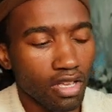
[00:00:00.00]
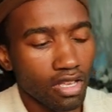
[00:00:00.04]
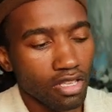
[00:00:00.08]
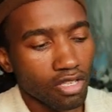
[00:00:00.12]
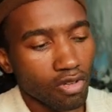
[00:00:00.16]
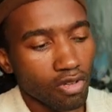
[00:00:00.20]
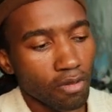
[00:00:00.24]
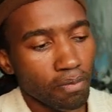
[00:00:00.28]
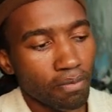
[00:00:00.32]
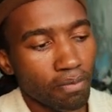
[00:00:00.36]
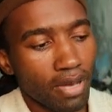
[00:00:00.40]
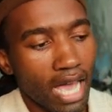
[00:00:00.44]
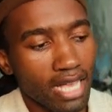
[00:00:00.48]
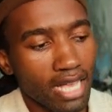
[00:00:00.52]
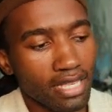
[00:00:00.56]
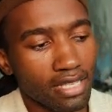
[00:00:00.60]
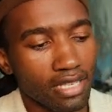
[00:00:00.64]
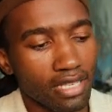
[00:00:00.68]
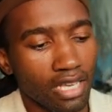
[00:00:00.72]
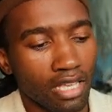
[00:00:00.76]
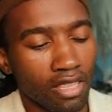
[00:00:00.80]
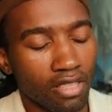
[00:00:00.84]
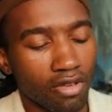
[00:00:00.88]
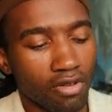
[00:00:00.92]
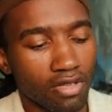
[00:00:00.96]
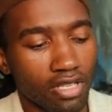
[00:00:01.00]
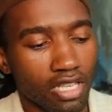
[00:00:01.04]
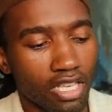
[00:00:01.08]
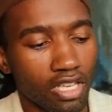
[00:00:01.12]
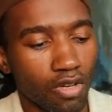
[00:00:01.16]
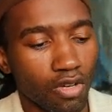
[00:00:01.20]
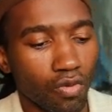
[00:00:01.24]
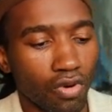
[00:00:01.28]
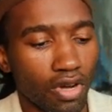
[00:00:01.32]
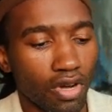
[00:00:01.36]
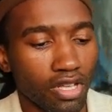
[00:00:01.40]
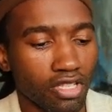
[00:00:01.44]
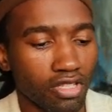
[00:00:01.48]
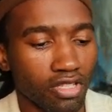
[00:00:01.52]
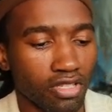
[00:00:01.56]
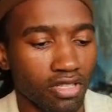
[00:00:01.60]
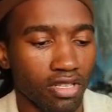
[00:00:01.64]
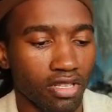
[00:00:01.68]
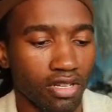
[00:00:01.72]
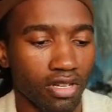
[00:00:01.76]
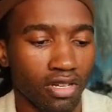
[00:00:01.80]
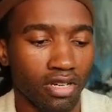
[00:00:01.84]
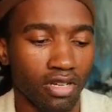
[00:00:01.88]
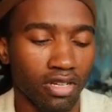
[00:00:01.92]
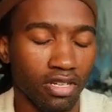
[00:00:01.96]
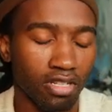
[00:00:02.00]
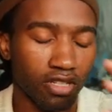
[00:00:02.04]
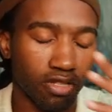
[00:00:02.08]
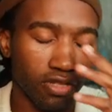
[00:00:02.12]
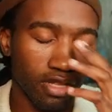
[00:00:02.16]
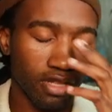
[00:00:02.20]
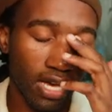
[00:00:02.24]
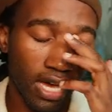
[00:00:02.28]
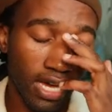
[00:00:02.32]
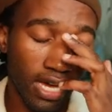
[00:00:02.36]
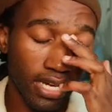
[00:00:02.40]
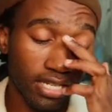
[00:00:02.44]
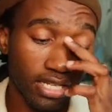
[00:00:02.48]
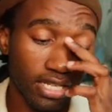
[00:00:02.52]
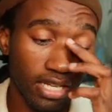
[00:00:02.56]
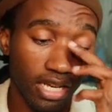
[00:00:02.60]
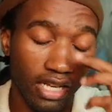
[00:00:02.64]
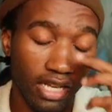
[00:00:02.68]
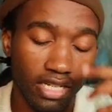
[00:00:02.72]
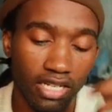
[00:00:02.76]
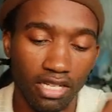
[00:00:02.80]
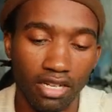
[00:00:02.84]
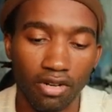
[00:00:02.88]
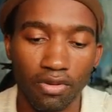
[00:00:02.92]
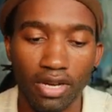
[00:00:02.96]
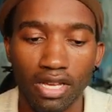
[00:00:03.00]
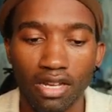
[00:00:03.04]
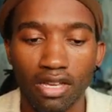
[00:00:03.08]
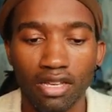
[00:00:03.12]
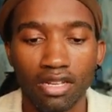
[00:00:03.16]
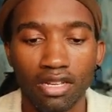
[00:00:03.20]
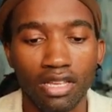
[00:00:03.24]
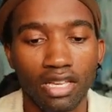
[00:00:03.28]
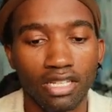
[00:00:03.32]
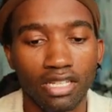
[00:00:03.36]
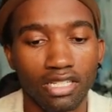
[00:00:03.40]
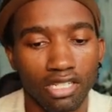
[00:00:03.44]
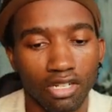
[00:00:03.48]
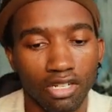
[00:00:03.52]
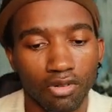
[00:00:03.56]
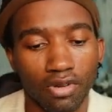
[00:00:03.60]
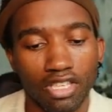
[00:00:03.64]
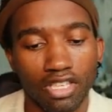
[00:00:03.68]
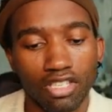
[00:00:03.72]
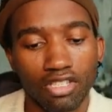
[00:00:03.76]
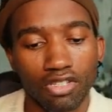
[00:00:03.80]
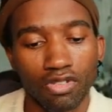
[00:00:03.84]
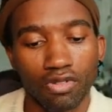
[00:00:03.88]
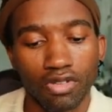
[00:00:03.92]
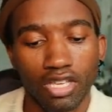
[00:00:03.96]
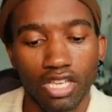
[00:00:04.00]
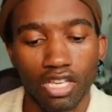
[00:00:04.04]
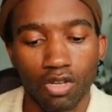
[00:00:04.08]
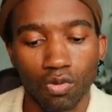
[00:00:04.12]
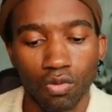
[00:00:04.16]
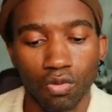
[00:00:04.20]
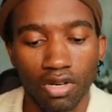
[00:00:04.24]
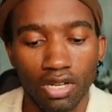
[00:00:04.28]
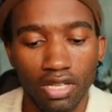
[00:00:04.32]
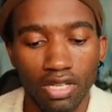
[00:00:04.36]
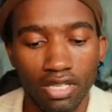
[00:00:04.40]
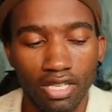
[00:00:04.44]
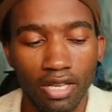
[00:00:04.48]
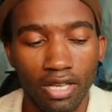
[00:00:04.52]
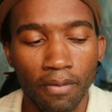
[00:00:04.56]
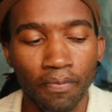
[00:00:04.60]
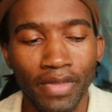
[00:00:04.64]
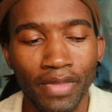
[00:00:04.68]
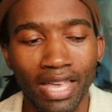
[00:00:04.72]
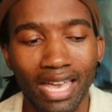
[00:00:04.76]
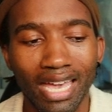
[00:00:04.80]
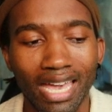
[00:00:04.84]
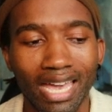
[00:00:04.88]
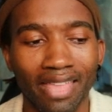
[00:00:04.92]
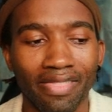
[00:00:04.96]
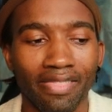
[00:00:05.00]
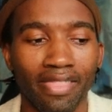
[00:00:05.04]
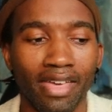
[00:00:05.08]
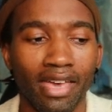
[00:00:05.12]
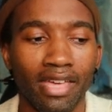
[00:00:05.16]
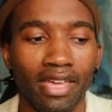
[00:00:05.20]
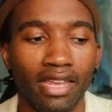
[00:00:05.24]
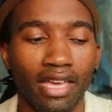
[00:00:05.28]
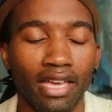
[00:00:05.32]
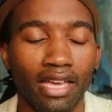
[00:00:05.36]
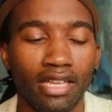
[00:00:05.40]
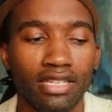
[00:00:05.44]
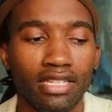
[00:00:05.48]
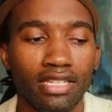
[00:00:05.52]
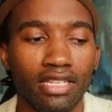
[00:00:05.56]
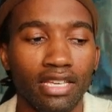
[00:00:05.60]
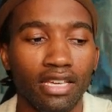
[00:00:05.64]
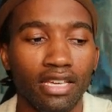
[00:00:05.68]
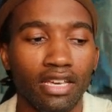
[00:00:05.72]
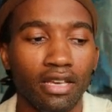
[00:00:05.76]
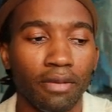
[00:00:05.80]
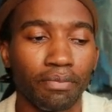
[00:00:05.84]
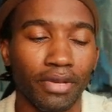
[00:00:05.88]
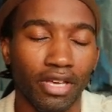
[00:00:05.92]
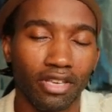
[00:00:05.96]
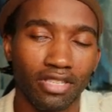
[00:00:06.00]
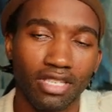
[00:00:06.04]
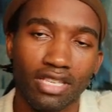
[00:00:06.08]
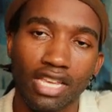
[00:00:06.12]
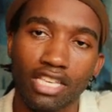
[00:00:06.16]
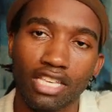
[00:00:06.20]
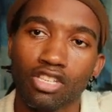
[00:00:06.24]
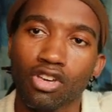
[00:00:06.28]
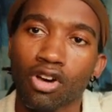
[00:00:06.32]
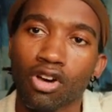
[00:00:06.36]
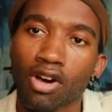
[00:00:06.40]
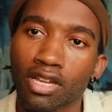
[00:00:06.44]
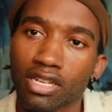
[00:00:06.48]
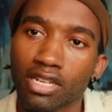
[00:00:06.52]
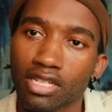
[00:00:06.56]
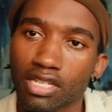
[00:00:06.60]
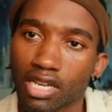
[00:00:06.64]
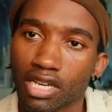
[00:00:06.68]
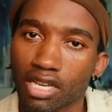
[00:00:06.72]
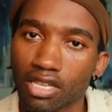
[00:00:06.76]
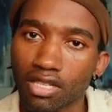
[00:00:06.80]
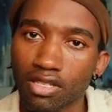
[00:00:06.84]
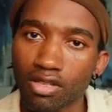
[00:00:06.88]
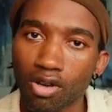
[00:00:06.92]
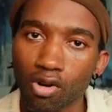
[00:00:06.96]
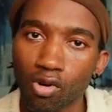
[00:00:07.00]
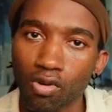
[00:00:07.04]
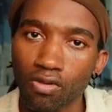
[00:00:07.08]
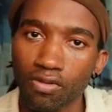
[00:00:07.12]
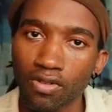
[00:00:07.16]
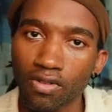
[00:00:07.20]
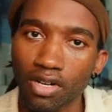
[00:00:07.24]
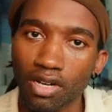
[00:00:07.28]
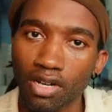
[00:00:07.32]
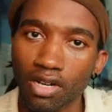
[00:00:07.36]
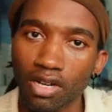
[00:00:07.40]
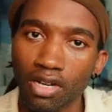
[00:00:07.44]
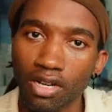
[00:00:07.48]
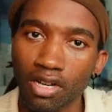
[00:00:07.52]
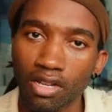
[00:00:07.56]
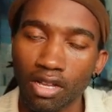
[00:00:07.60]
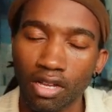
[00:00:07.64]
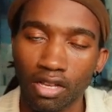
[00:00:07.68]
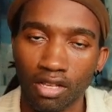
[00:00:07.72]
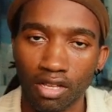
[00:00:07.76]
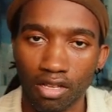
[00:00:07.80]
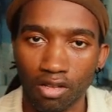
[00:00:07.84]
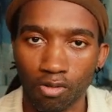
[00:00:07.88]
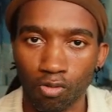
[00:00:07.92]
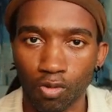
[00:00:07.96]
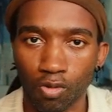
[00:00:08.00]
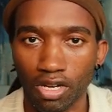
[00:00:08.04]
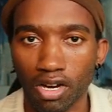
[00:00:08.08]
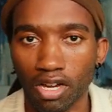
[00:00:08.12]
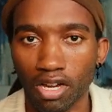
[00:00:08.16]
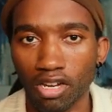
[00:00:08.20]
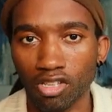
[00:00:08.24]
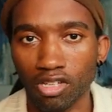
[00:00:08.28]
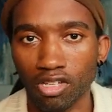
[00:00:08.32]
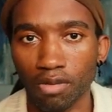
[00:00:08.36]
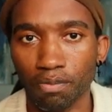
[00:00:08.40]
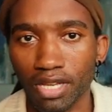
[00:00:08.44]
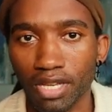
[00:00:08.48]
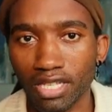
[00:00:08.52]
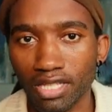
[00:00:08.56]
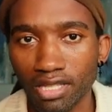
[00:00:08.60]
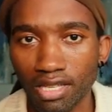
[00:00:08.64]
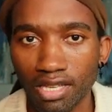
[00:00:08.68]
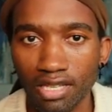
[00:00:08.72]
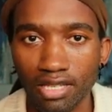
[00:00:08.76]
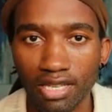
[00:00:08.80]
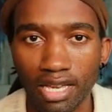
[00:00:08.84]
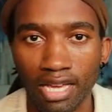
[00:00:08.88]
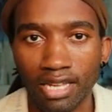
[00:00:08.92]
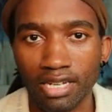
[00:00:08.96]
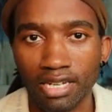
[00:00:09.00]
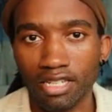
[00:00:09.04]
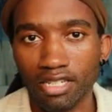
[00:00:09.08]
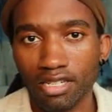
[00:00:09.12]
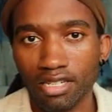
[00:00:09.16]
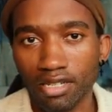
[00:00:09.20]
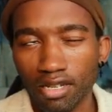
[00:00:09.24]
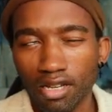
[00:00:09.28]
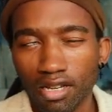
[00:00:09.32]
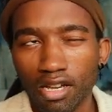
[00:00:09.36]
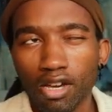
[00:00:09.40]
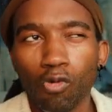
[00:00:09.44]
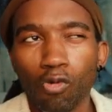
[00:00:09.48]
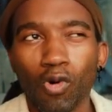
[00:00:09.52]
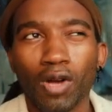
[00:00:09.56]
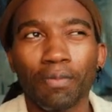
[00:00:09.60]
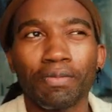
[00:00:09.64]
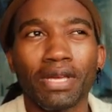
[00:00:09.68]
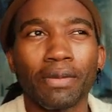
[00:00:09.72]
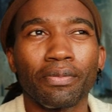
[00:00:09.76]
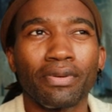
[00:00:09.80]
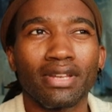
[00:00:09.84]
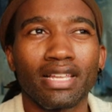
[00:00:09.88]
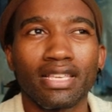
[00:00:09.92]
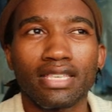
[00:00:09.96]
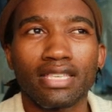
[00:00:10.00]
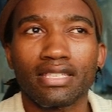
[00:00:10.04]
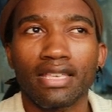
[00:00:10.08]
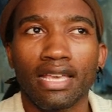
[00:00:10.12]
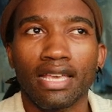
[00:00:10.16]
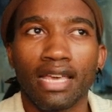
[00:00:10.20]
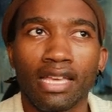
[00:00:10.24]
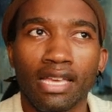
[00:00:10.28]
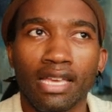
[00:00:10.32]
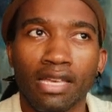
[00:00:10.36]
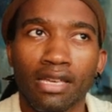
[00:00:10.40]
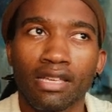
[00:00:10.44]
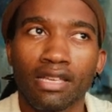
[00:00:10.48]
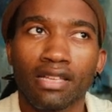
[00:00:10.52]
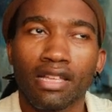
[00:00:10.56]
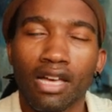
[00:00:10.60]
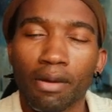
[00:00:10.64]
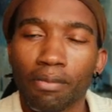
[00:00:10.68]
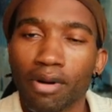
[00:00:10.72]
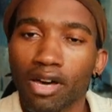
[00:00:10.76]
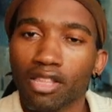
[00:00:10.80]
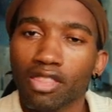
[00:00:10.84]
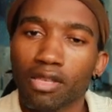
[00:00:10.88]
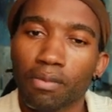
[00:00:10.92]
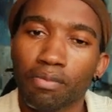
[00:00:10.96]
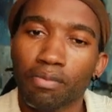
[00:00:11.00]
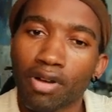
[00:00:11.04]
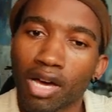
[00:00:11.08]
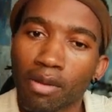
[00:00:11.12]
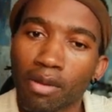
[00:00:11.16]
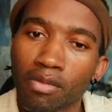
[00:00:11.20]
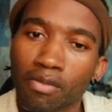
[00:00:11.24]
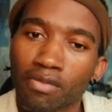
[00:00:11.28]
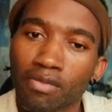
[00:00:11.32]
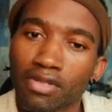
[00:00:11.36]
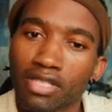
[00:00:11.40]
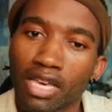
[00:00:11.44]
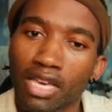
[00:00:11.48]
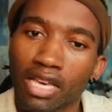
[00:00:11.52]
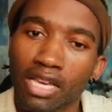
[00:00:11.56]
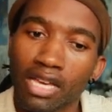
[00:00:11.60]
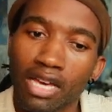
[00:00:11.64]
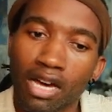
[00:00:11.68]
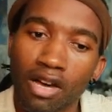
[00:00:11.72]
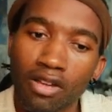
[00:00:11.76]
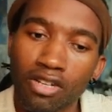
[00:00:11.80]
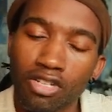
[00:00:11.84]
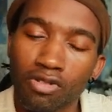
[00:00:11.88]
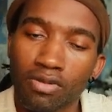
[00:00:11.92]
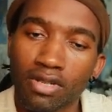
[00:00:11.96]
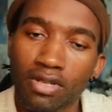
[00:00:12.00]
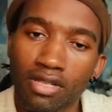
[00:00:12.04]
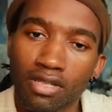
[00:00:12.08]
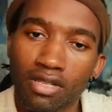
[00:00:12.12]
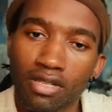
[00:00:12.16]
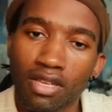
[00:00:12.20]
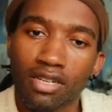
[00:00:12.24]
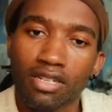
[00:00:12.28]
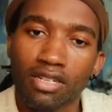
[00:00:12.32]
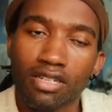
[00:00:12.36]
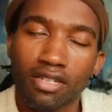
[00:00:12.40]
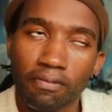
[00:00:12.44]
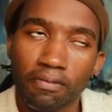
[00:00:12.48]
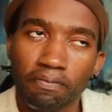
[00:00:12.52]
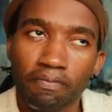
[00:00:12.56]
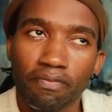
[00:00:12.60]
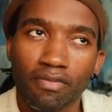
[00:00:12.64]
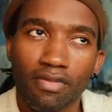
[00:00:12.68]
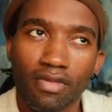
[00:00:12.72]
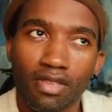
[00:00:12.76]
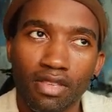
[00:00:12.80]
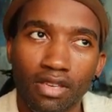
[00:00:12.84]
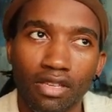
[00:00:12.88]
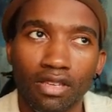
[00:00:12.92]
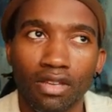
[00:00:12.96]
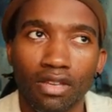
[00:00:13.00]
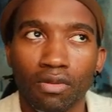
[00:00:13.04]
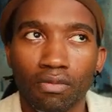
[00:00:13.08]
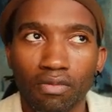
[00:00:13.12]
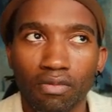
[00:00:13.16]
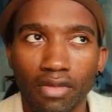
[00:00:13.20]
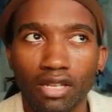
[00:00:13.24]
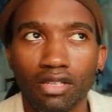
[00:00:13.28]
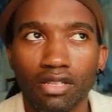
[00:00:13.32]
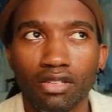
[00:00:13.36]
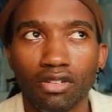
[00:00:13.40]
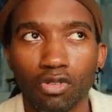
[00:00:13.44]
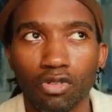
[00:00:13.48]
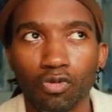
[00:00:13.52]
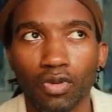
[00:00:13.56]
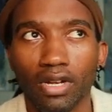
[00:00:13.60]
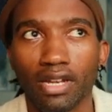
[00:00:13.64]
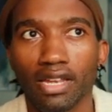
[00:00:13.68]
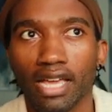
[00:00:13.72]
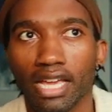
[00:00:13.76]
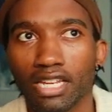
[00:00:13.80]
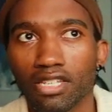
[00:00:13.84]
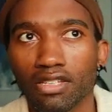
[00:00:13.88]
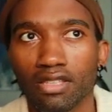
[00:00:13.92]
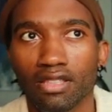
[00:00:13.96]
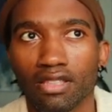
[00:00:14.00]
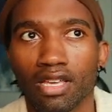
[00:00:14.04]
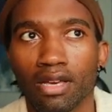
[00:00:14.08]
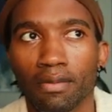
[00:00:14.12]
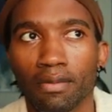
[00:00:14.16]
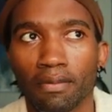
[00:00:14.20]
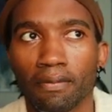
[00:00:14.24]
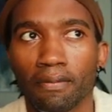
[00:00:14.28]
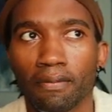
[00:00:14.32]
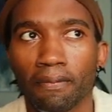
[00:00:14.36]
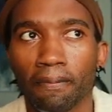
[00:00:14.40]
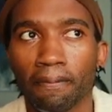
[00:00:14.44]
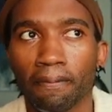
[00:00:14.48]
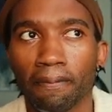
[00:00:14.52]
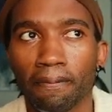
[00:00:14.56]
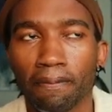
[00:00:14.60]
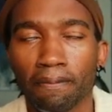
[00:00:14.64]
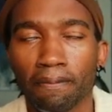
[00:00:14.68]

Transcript: So it passes in those keywords into the idea generator, generates new keywords, and then because it has context over regarding your business and what people are saying about the problems they're encountering that could relate to them